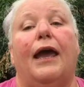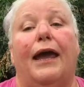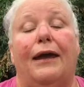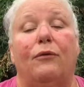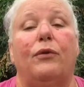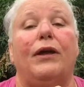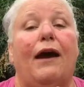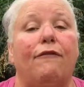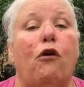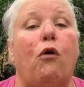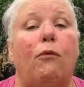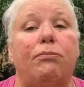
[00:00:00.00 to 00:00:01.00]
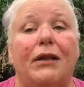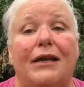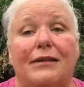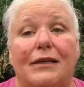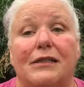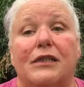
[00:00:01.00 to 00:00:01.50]
and we have a whole
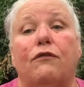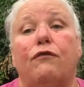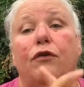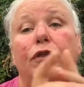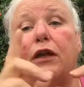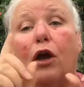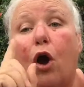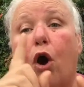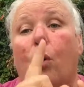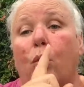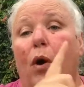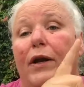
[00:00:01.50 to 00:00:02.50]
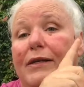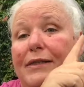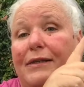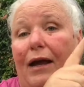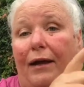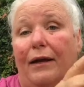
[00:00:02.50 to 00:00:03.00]
playlist for the Oh What a
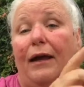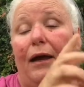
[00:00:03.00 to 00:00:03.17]
Sight,